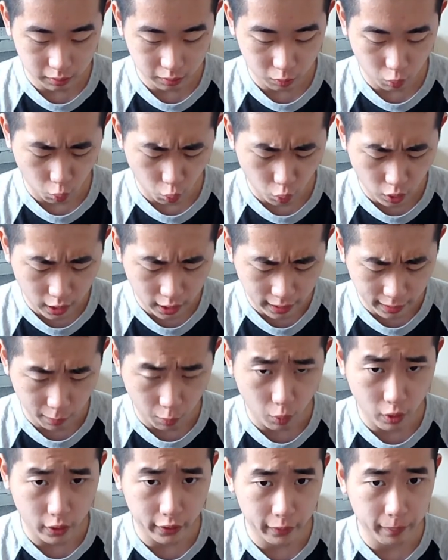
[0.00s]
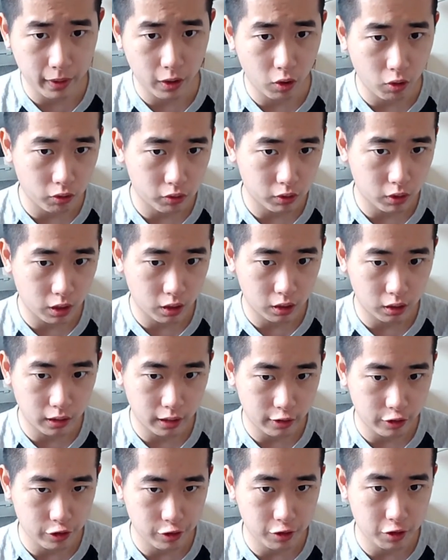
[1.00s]
what I wanted my overall
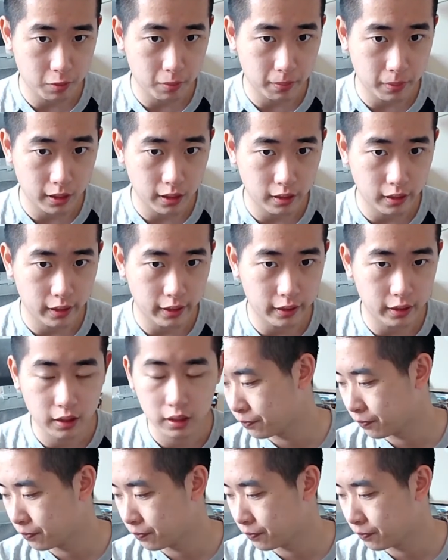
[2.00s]
collection to be like.